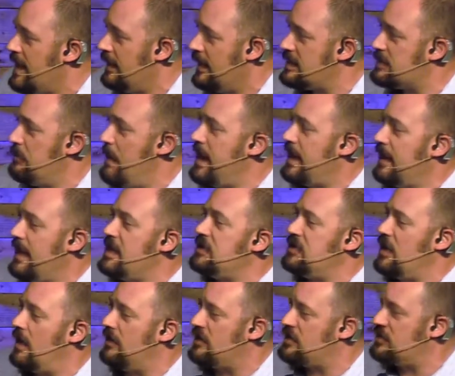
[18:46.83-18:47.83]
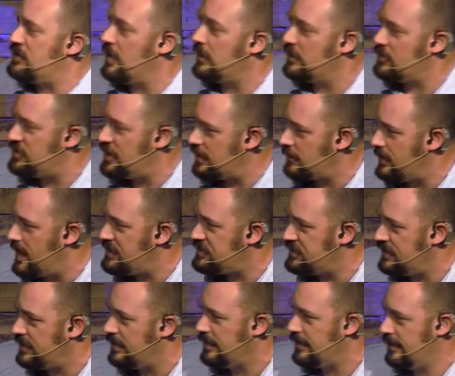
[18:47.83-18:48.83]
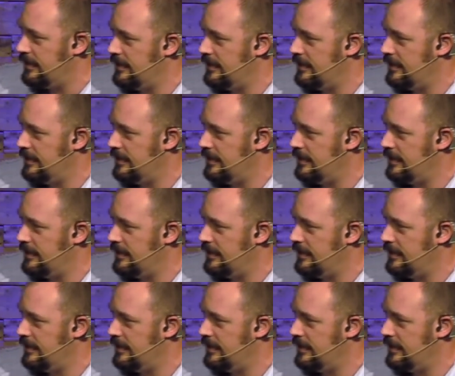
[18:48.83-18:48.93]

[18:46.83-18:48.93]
Let's make it easy on this younger generation.